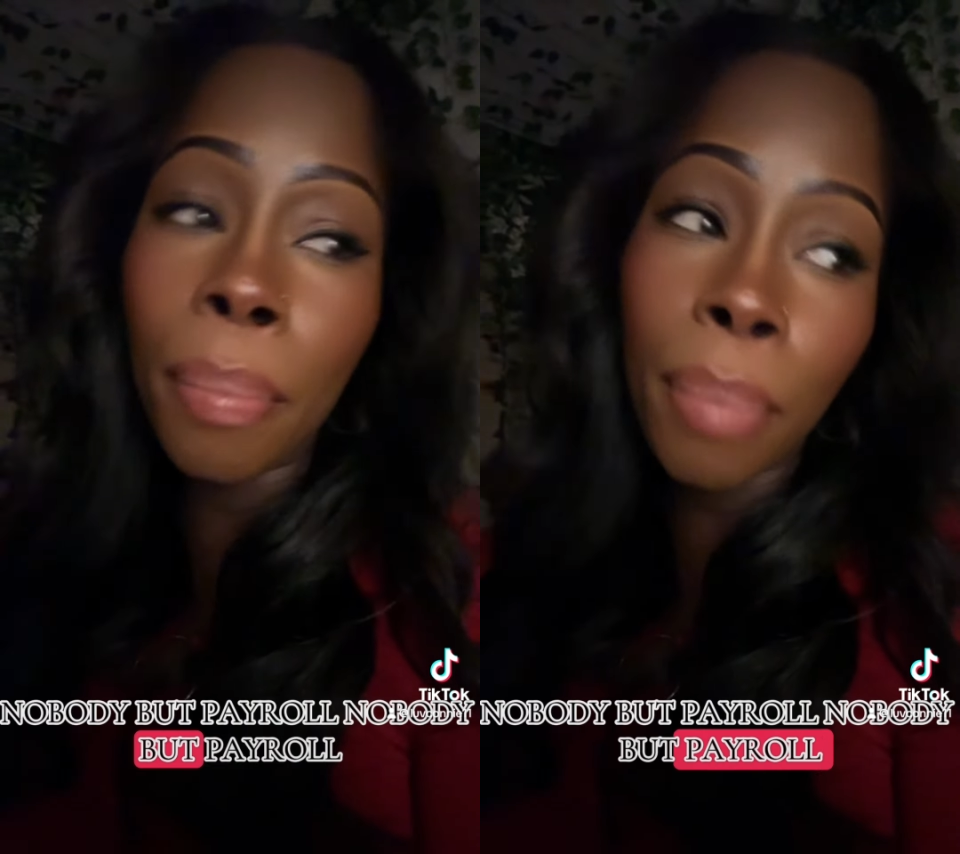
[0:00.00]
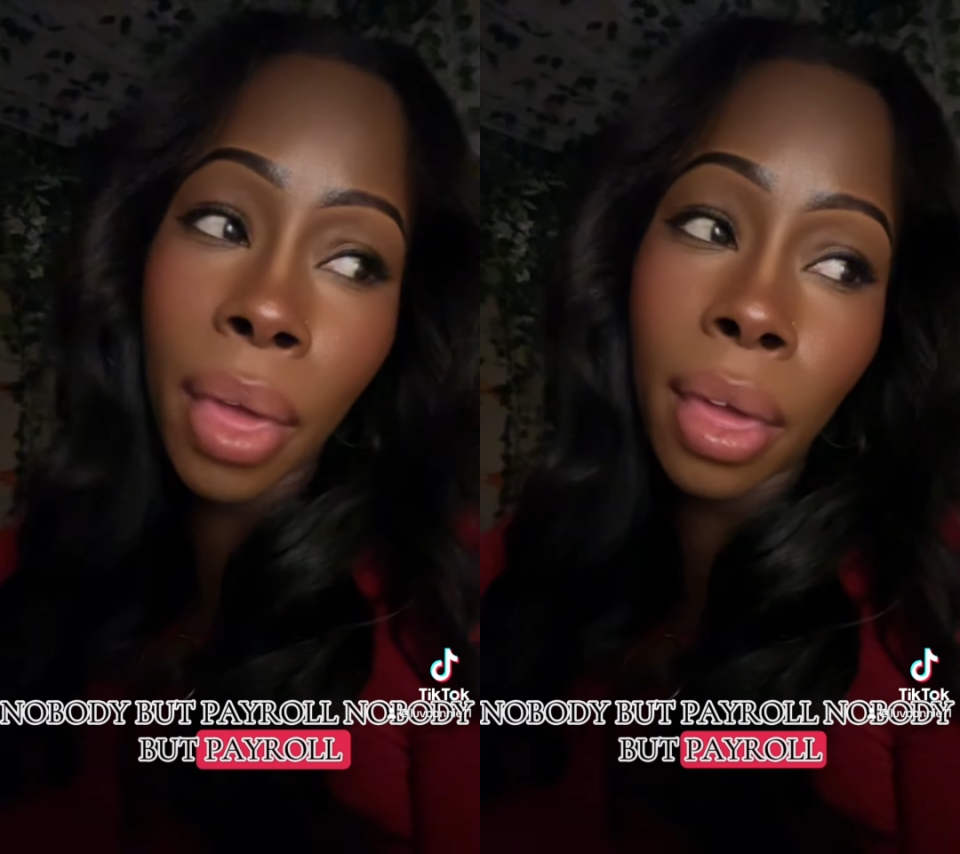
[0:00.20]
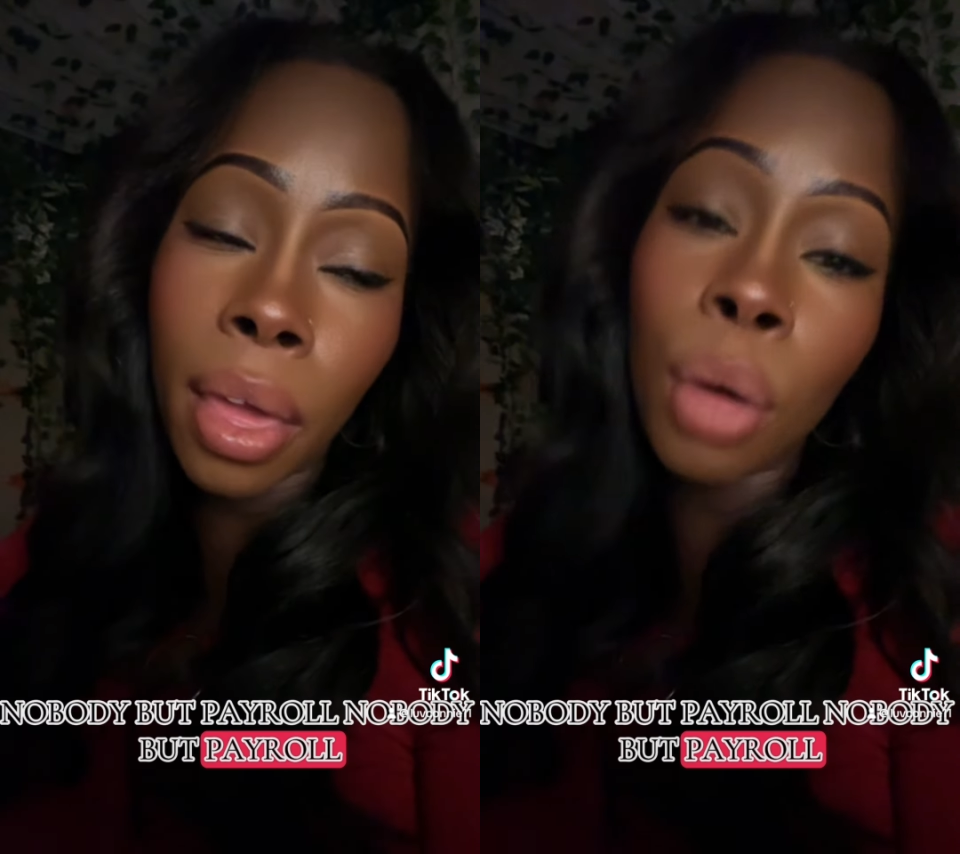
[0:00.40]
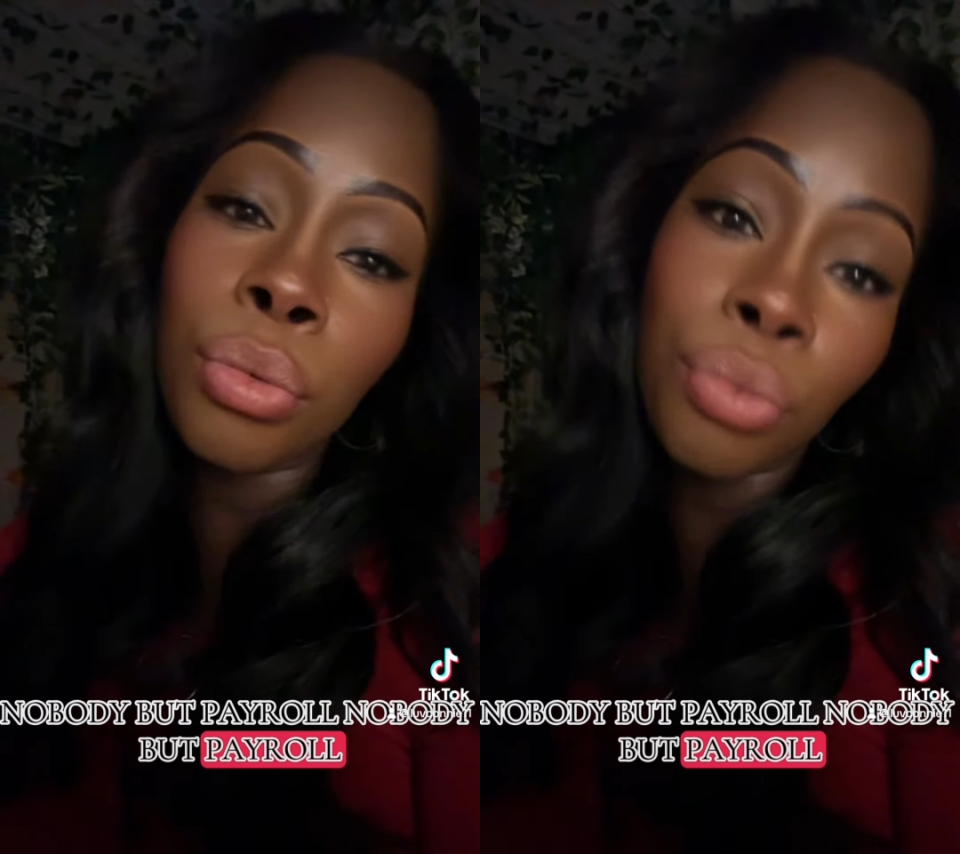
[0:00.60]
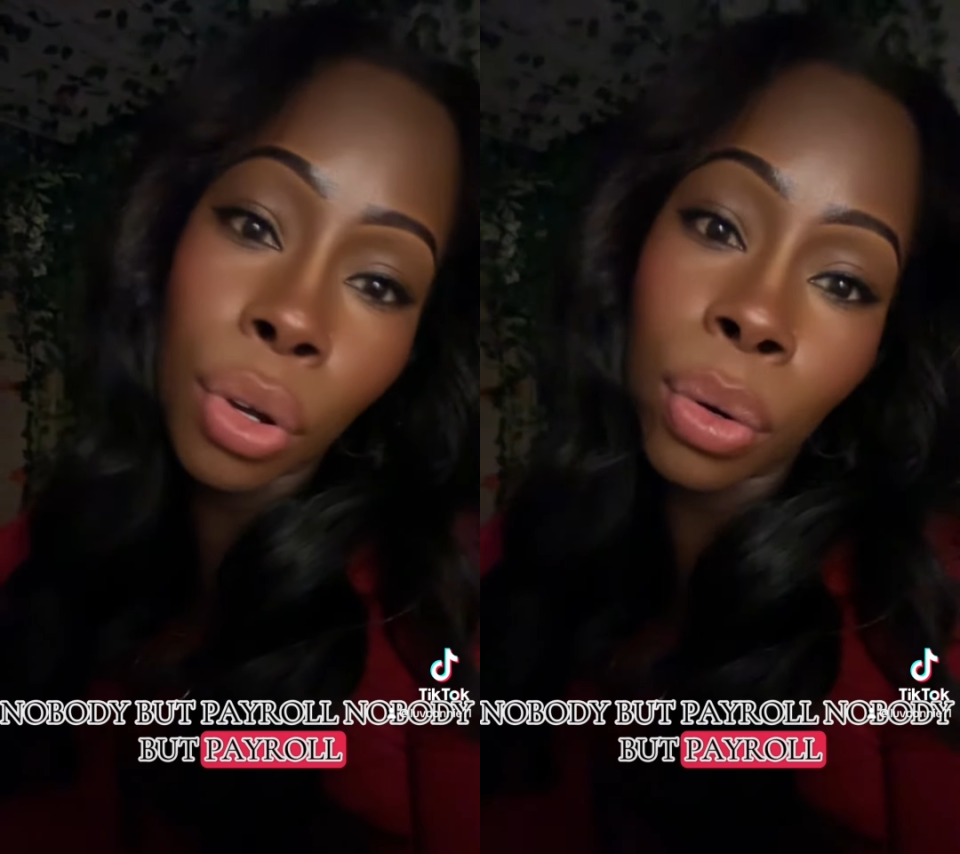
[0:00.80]

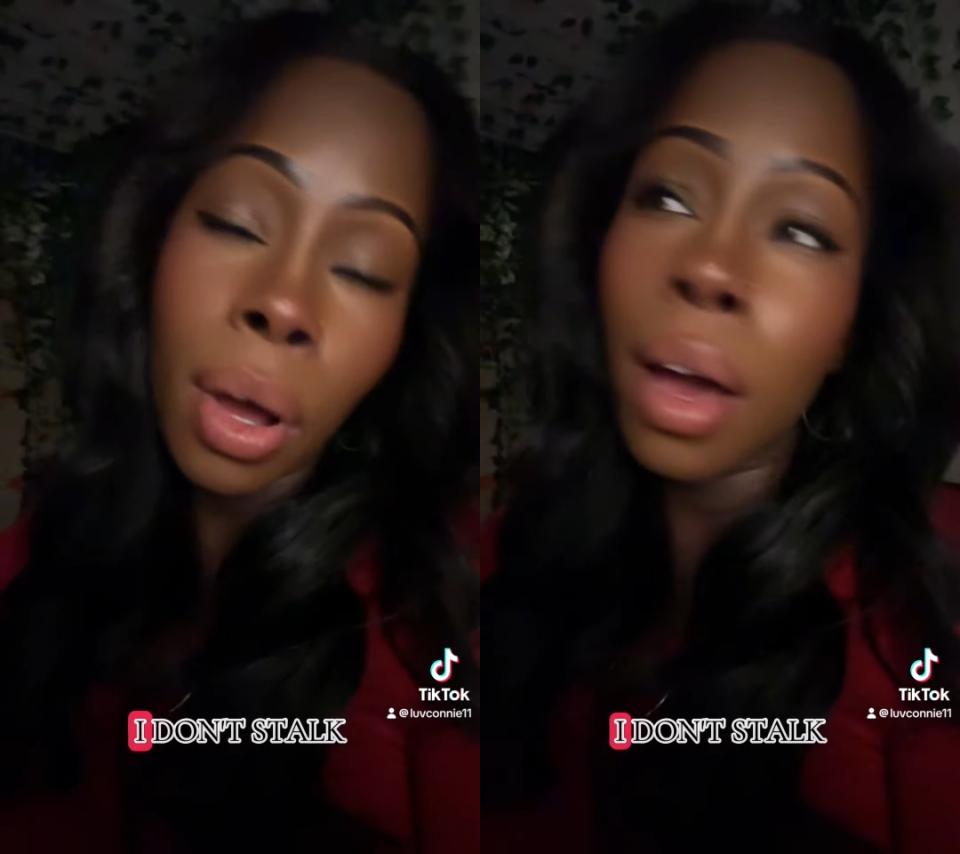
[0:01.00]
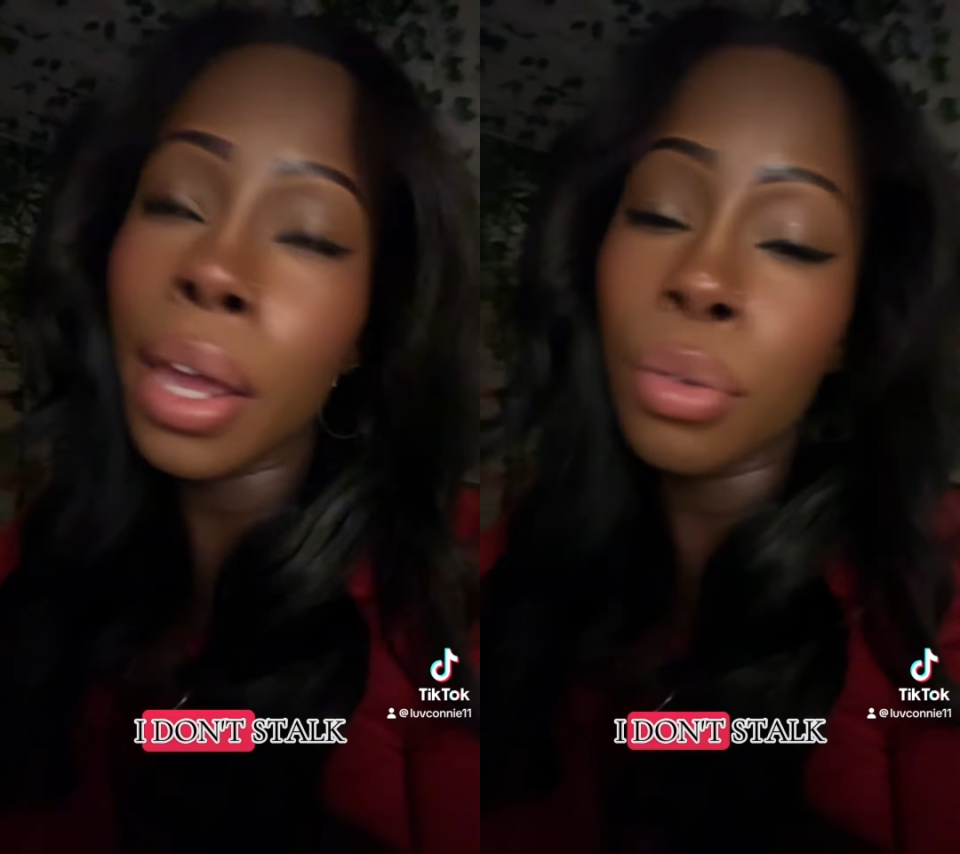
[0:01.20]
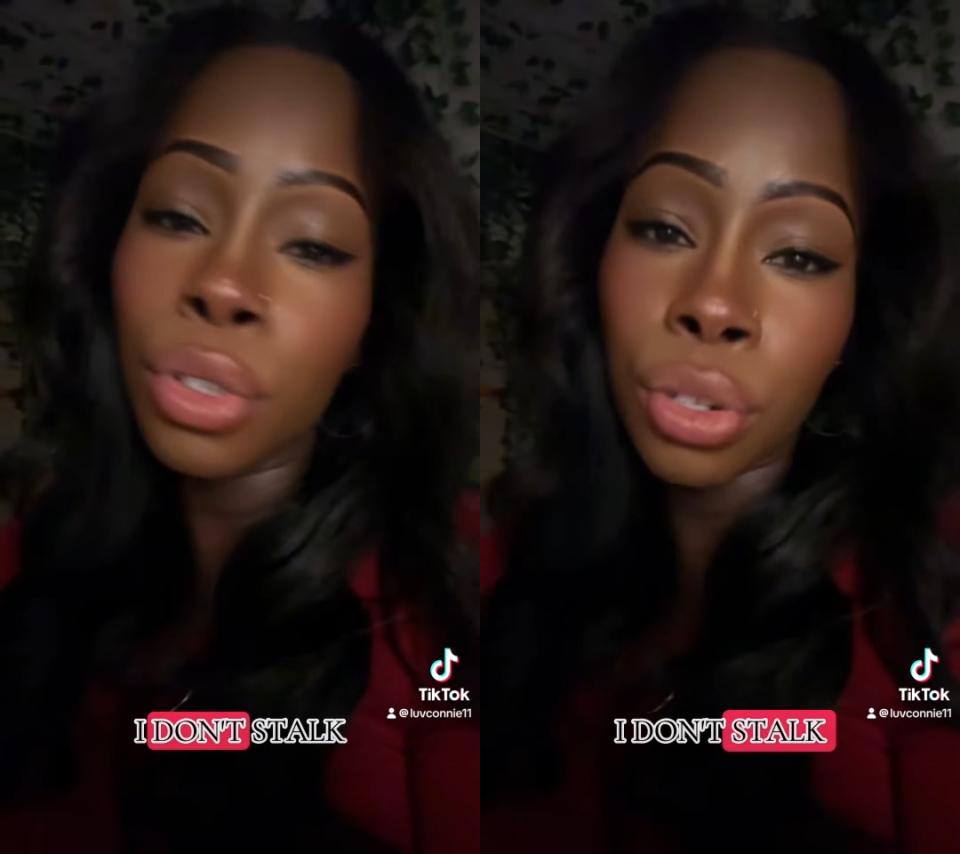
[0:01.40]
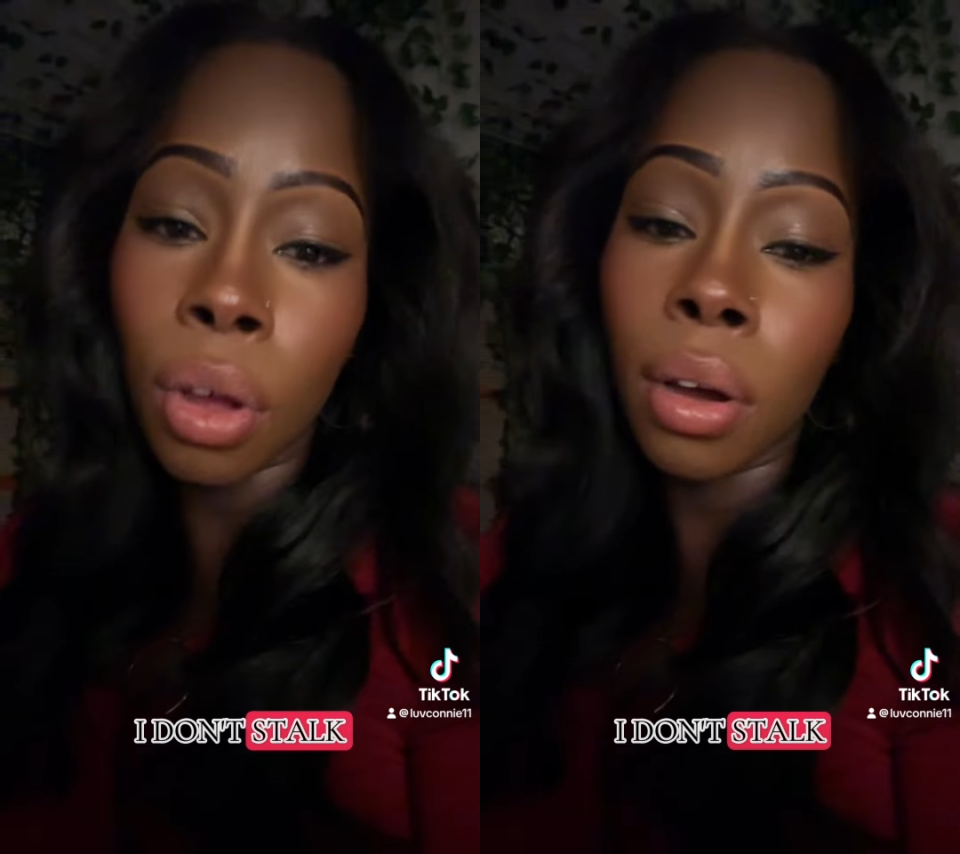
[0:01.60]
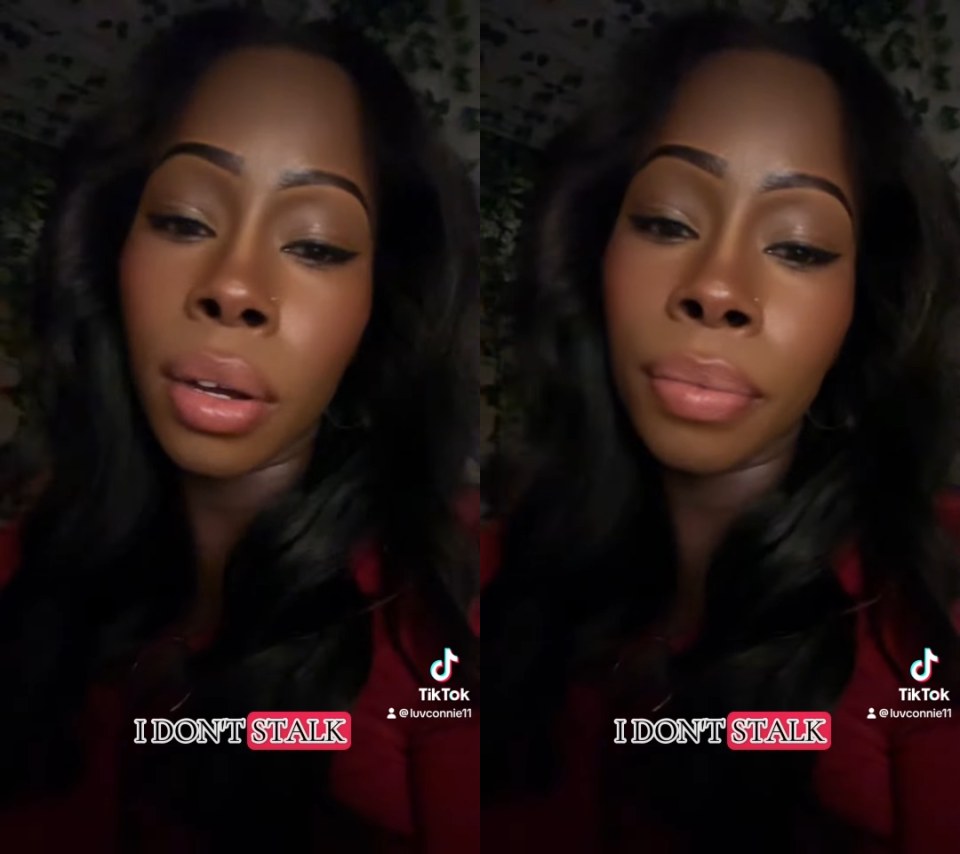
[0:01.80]
payroll. I don't
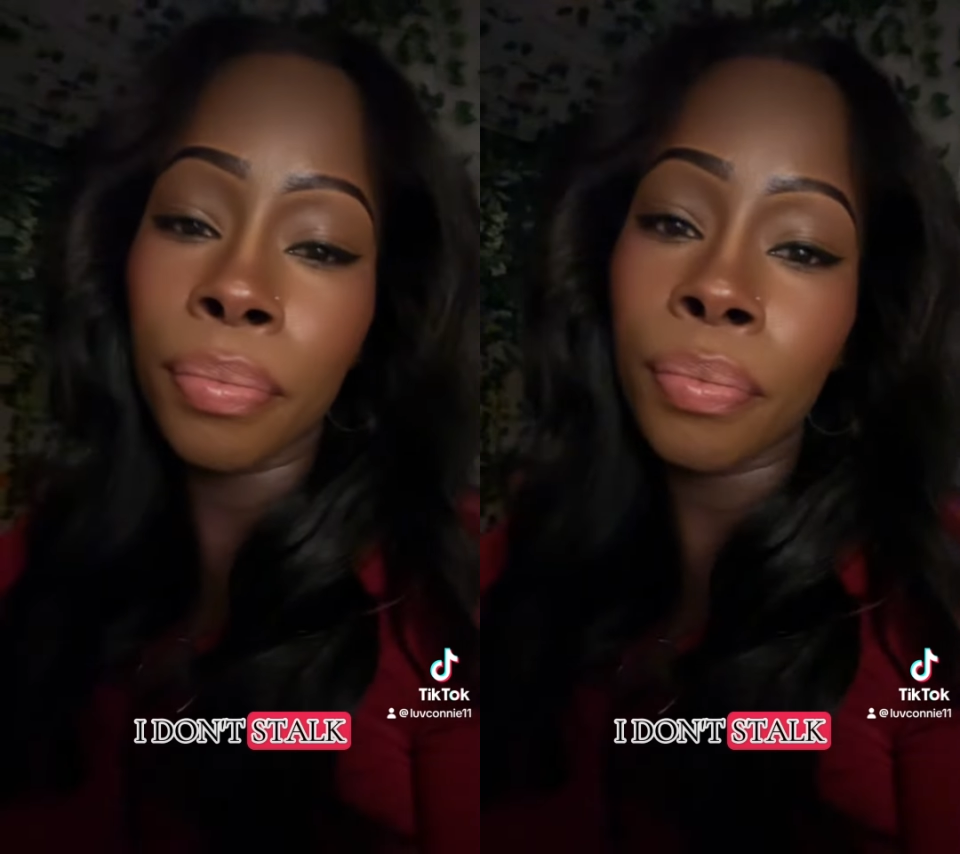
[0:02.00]
stalk.